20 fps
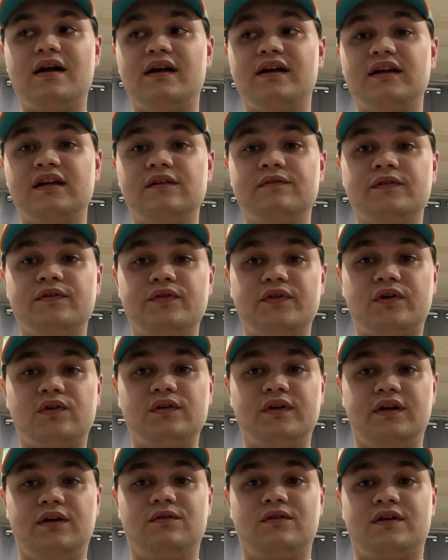even though
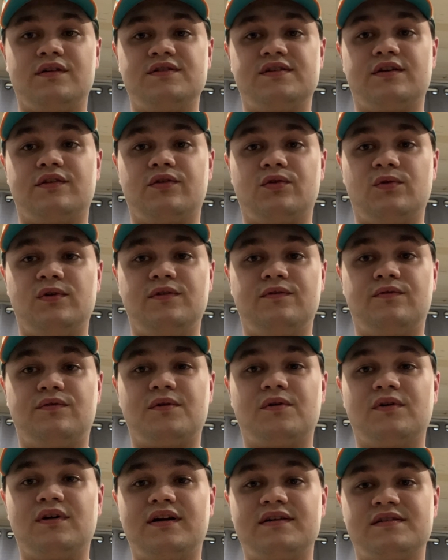he runs a
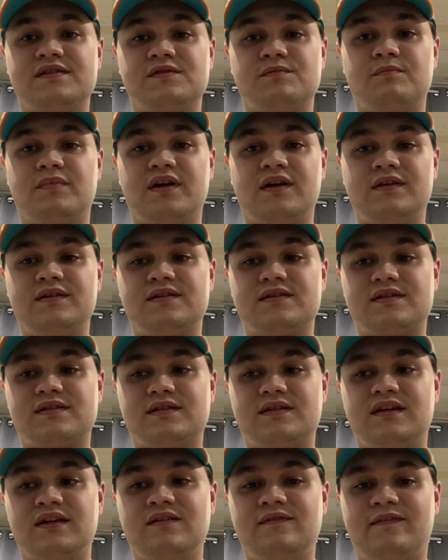3-4 as his base
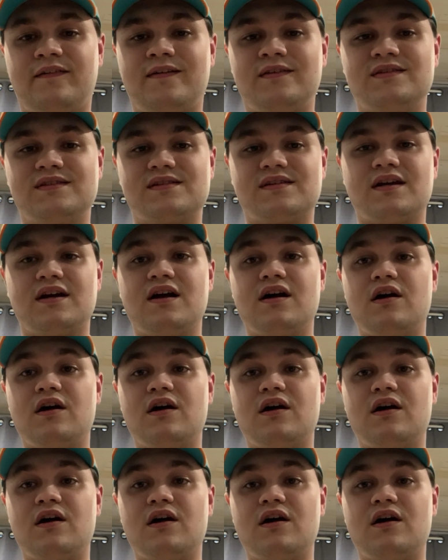defense,